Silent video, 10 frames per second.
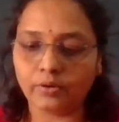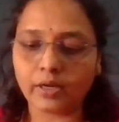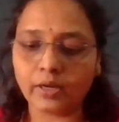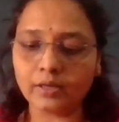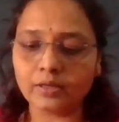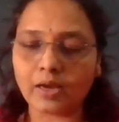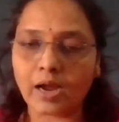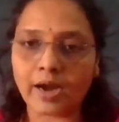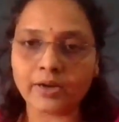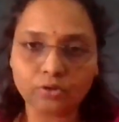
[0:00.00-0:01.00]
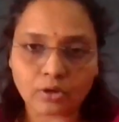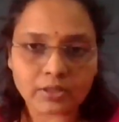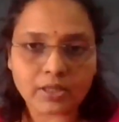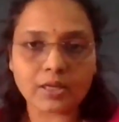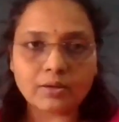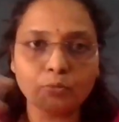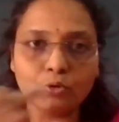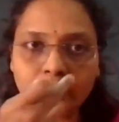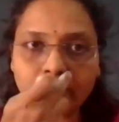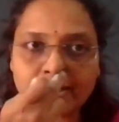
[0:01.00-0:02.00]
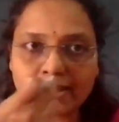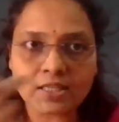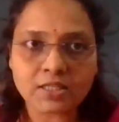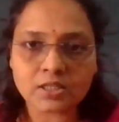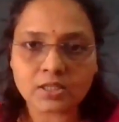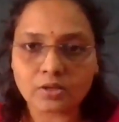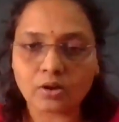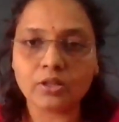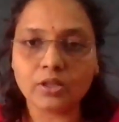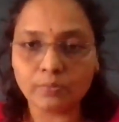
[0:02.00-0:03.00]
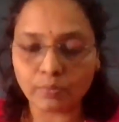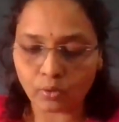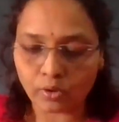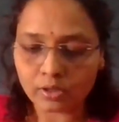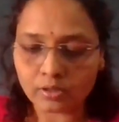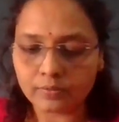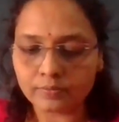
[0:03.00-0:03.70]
Okay, I draw the moon phases on the board.